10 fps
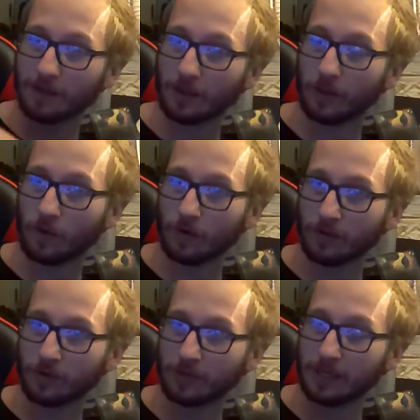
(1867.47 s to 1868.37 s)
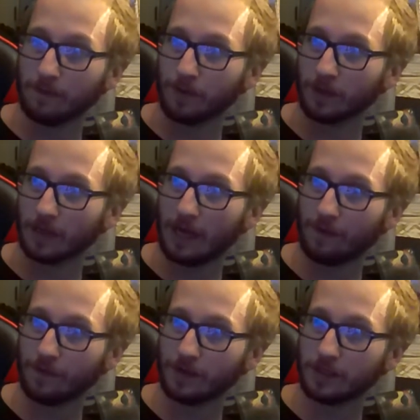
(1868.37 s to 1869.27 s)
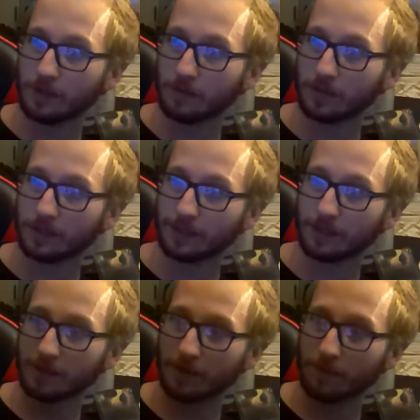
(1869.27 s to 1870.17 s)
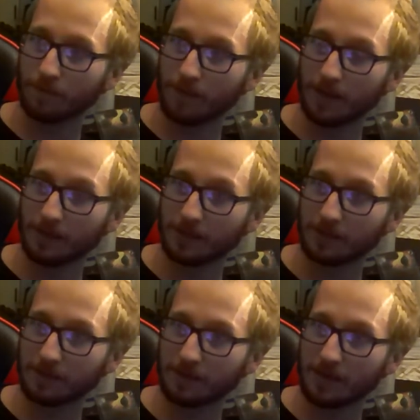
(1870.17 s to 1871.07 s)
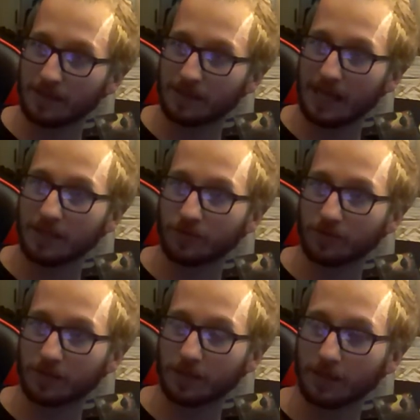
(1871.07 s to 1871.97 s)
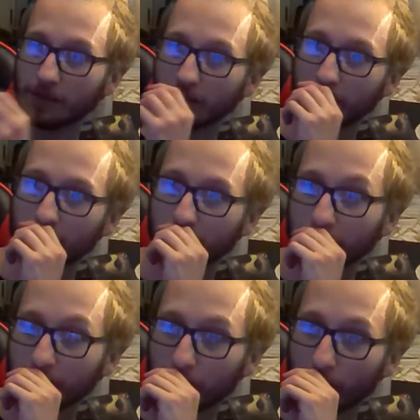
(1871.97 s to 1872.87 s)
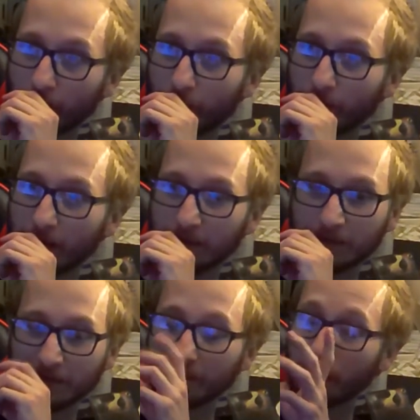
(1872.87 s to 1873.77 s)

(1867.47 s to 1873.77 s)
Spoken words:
the lore they're trying to build off of it too, because it's interesting, but it's